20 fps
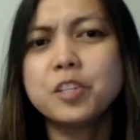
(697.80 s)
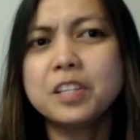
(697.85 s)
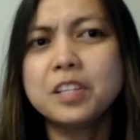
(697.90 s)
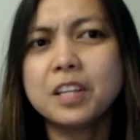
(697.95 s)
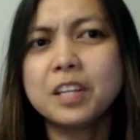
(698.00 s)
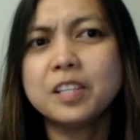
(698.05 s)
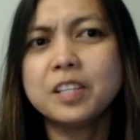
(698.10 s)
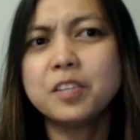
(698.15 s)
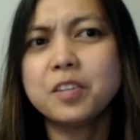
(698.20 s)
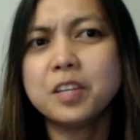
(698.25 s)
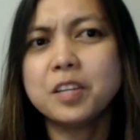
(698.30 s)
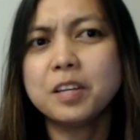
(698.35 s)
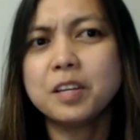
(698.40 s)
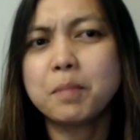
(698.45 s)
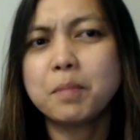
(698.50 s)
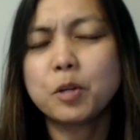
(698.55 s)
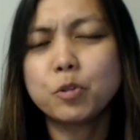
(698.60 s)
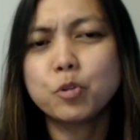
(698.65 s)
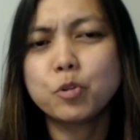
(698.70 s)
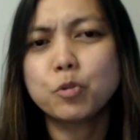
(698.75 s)
the nice thing
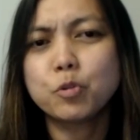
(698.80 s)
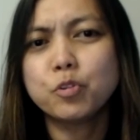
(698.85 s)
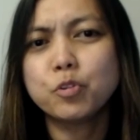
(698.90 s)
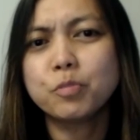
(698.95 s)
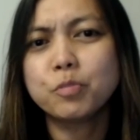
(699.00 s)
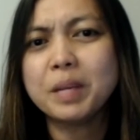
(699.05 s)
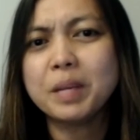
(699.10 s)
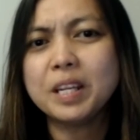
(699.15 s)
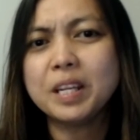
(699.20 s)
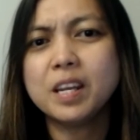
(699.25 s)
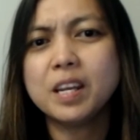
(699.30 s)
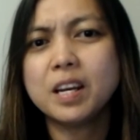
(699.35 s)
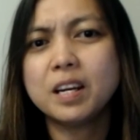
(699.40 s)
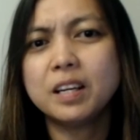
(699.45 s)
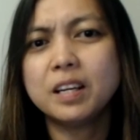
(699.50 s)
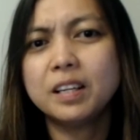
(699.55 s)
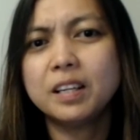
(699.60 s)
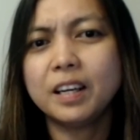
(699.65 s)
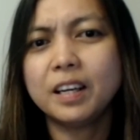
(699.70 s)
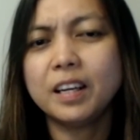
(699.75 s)
about social
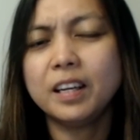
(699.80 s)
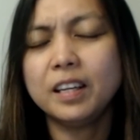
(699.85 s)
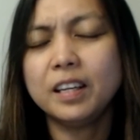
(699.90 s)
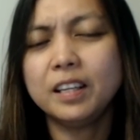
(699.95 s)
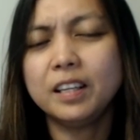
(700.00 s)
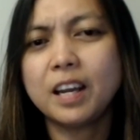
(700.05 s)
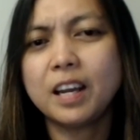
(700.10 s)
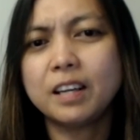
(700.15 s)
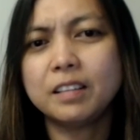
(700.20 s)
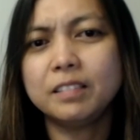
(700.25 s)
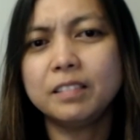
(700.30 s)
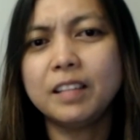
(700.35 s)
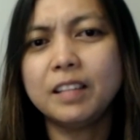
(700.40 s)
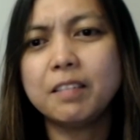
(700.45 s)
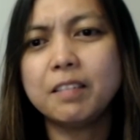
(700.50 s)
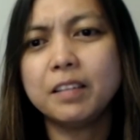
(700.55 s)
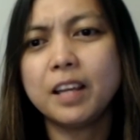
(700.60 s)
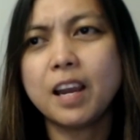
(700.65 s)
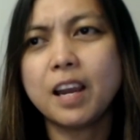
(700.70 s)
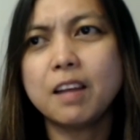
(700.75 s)
media and ha
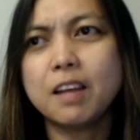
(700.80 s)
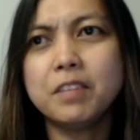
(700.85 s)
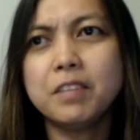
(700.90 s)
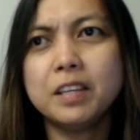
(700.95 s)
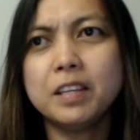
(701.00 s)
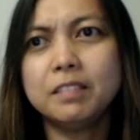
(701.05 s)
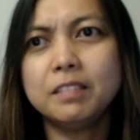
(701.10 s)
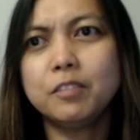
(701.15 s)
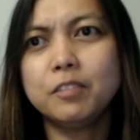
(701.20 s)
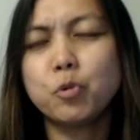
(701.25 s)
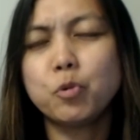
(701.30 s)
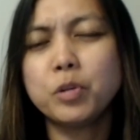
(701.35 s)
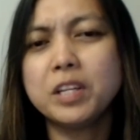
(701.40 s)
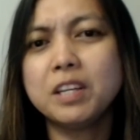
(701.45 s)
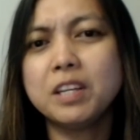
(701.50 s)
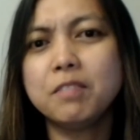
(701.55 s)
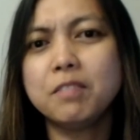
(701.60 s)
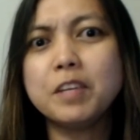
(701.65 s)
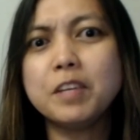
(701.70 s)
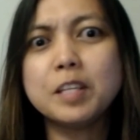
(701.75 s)
having
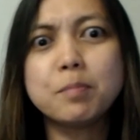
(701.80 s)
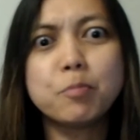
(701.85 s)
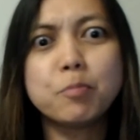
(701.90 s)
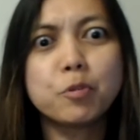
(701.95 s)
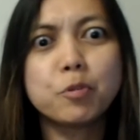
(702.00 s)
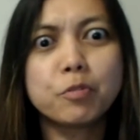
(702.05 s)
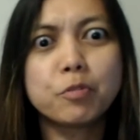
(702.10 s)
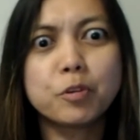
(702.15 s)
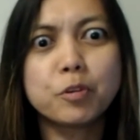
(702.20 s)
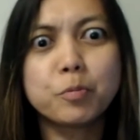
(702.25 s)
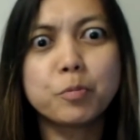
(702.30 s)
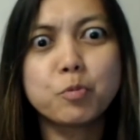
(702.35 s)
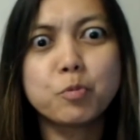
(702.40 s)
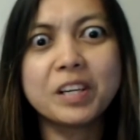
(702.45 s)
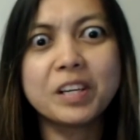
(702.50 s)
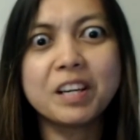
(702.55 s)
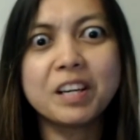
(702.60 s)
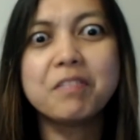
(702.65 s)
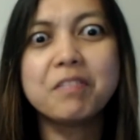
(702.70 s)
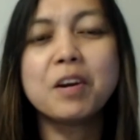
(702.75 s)
joining Facebook groups
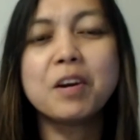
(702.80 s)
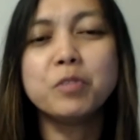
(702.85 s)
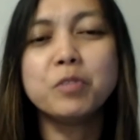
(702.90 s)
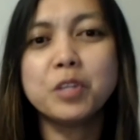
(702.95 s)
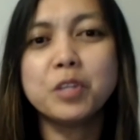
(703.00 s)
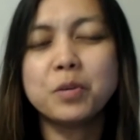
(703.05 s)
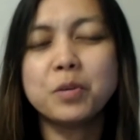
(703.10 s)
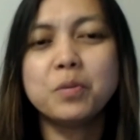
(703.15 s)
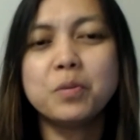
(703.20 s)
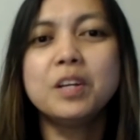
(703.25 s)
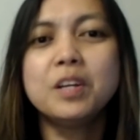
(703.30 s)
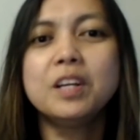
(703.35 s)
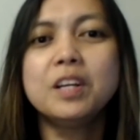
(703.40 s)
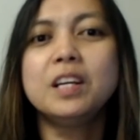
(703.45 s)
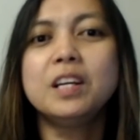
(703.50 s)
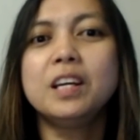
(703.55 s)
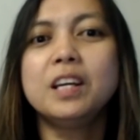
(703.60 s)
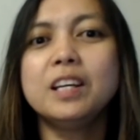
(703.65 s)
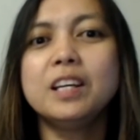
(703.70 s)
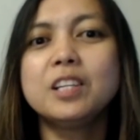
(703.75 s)
where I found you.
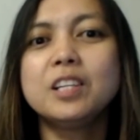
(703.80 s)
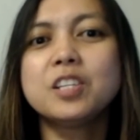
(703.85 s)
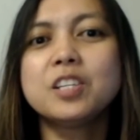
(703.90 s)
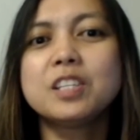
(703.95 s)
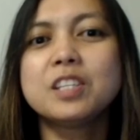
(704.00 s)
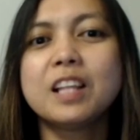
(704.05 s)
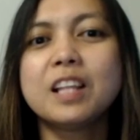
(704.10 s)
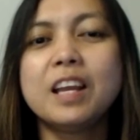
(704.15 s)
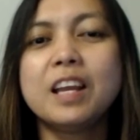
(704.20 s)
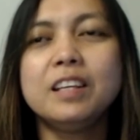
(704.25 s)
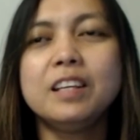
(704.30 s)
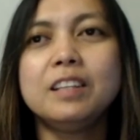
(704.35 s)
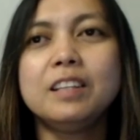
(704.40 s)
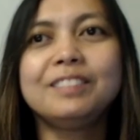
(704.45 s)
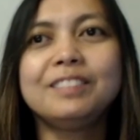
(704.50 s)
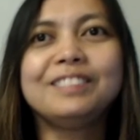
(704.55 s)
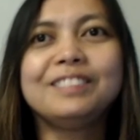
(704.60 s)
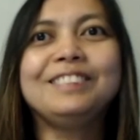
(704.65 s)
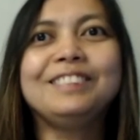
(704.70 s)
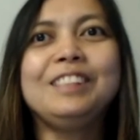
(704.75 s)
It's just like
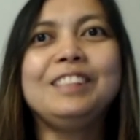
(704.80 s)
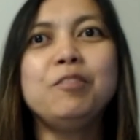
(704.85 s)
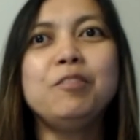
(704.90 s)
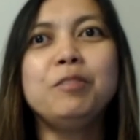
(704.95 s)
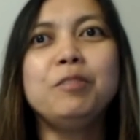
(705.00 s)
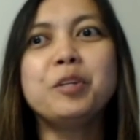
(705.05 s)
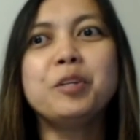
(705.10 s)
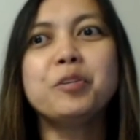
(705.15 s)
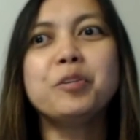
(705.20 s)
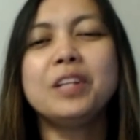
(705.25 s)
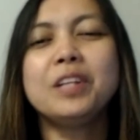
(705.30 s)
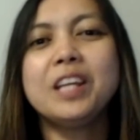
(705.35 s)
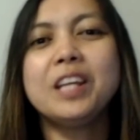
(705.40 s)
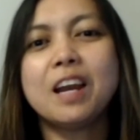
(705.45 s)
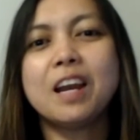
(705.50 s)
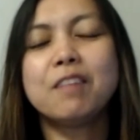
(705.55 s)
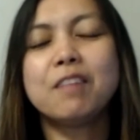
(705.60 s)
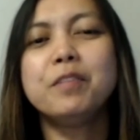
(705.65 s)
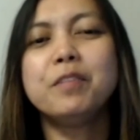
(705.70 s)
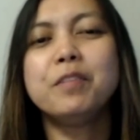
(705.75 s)
you literally
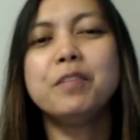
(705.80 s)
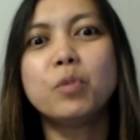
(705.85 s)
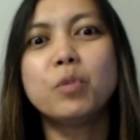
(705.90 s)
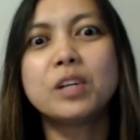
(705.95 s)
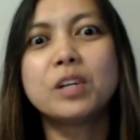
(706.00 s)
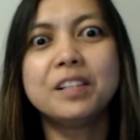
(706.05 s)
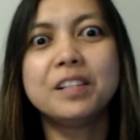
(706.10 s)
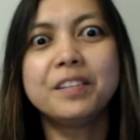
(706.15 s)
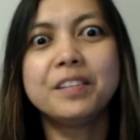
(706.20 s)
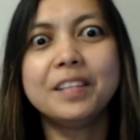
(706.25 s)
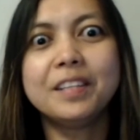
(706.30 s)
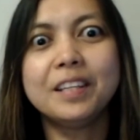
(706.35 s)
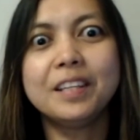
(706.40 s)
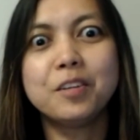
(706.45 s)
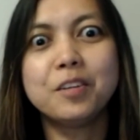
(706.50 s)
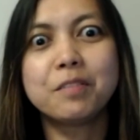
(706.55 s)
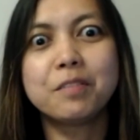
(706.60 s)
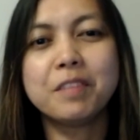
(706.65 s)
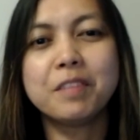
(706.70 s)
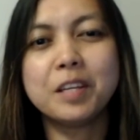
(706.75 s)
have the world in
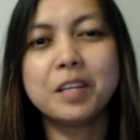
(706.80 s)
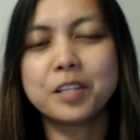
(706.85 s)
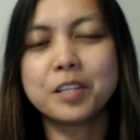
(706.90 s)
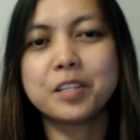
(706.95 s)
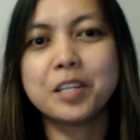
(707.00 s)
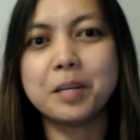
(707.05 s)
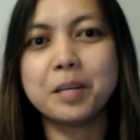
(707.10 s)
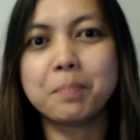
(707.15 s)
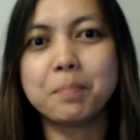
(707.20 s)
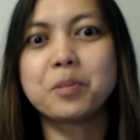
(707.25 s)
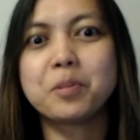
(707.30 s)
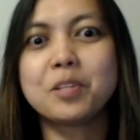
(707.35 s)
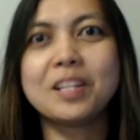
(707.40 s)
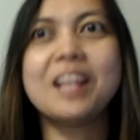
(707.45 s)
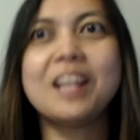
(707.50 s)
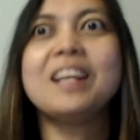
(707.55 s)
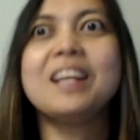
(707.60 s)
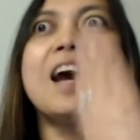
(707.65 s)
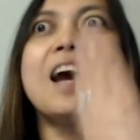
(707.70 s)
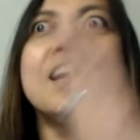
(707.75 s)
your fingertips,
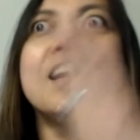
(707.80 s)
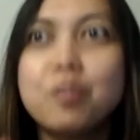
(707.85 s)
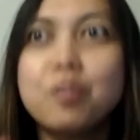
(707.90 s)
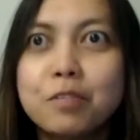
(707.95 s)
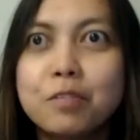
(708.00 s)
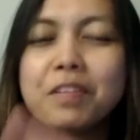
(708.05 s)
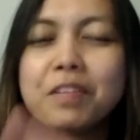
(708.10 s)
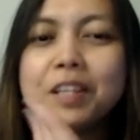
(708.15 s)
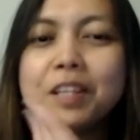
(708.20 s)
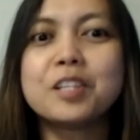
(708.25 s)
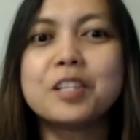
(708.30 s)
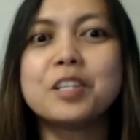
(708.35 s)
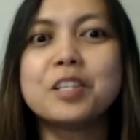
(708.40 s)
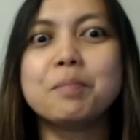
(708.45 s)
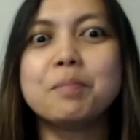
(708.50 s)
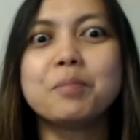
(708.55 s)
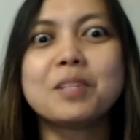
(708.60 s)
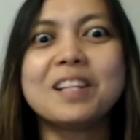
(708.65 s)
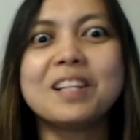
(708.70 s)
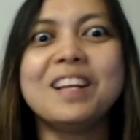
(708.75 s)
like at your
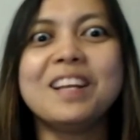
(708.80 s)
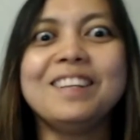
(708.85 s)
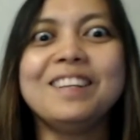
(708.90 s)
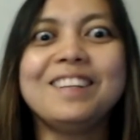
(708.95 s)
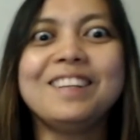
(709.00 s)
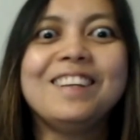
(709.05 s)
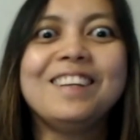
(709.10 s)
fingertips. Like,